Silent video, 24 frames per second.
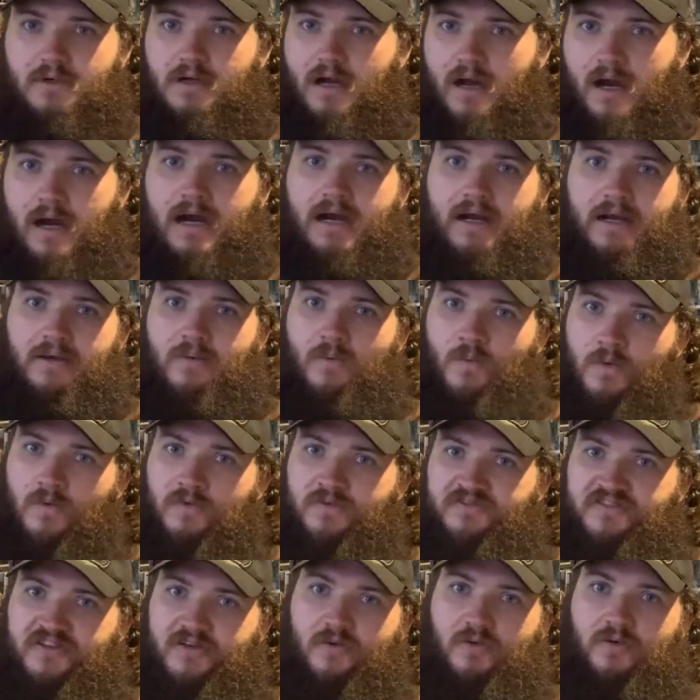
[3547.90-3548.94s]
all right,
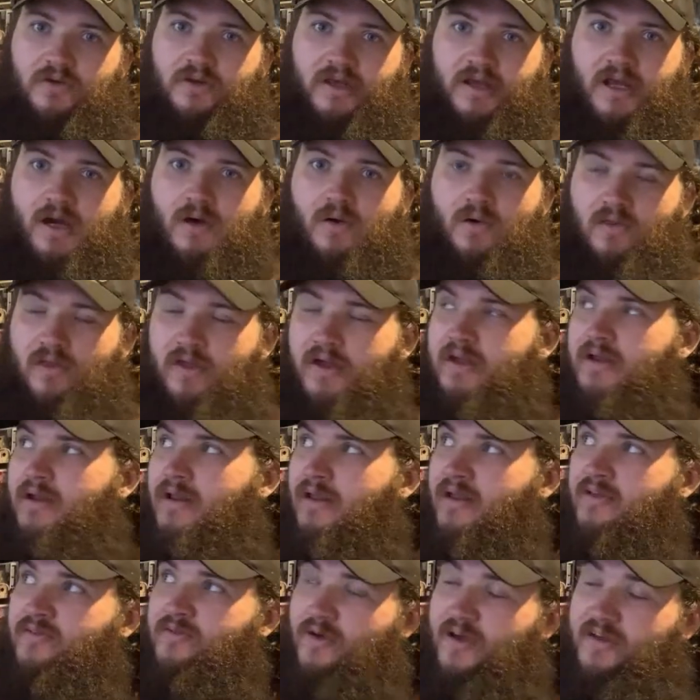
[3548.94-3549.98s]
we'll see where they go with it.
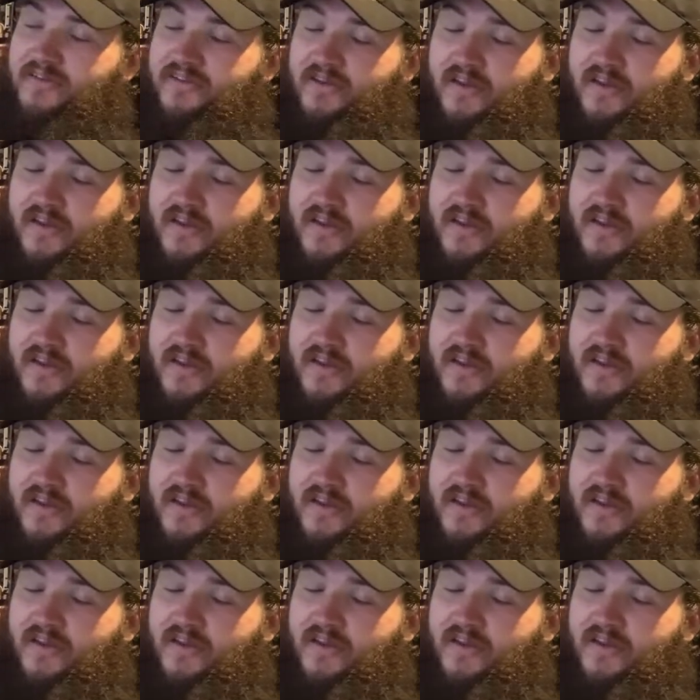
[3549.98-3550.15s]
And that's why I